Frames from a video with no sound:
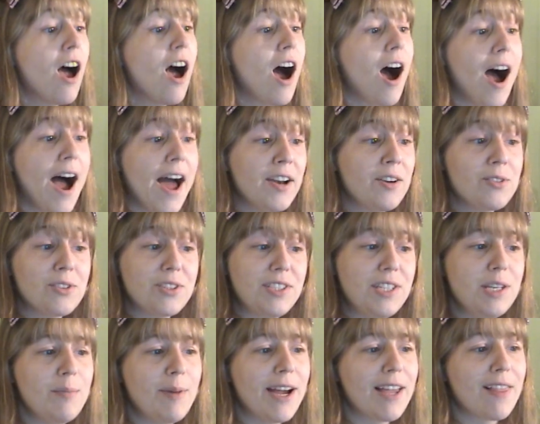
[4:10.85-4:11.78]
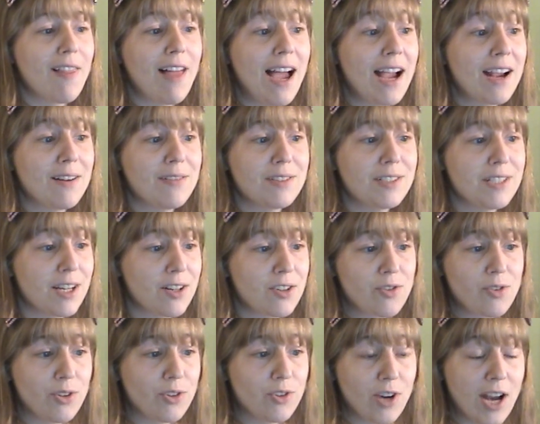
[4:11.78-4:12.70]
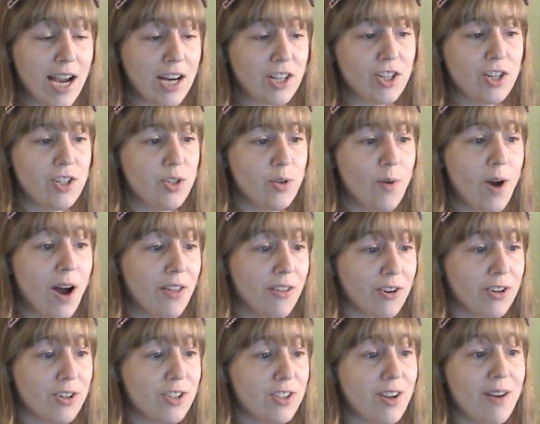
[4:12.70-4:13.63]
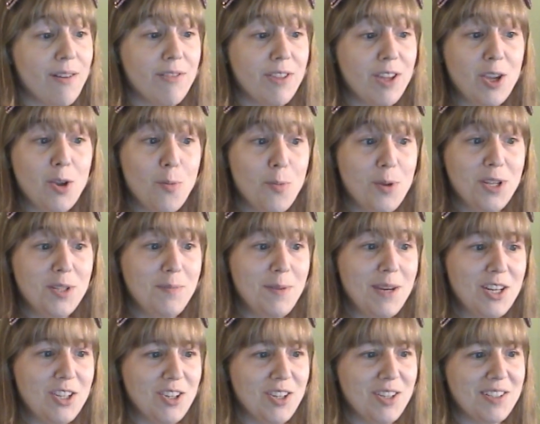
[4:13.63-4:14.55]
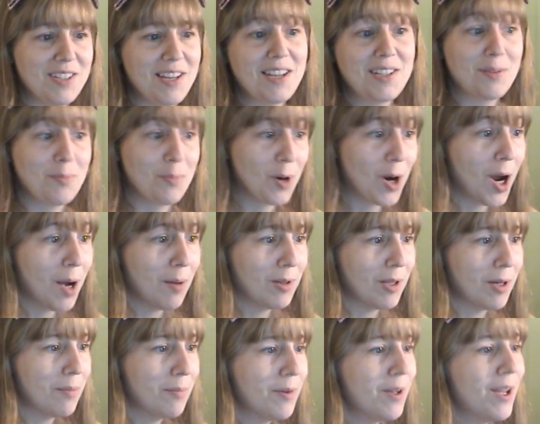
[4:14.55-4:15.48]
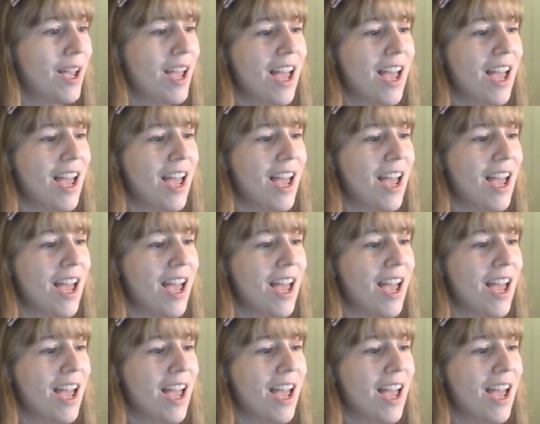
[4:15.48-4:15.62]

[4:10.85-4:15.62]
I don't see my lack of sexual attraction to others of the human species as a problem,